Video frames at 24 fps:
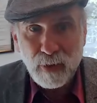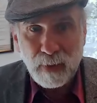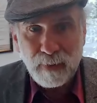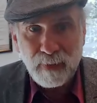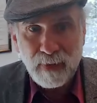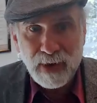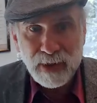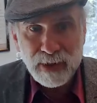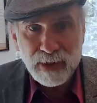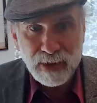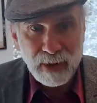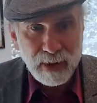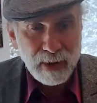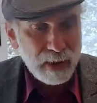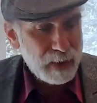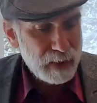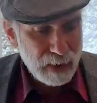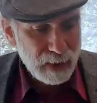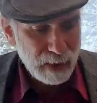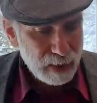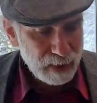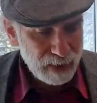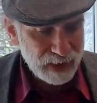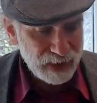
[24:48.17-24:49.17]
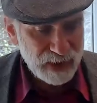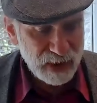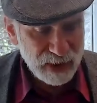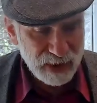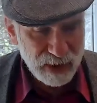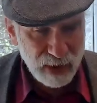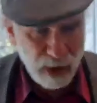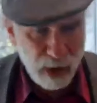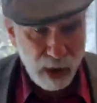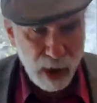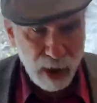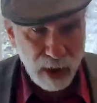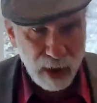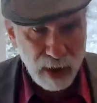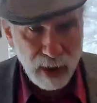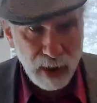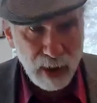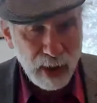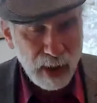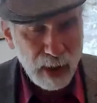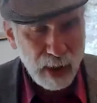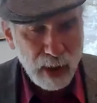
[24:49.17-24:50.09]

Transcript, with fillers: corporation. This isn't hard.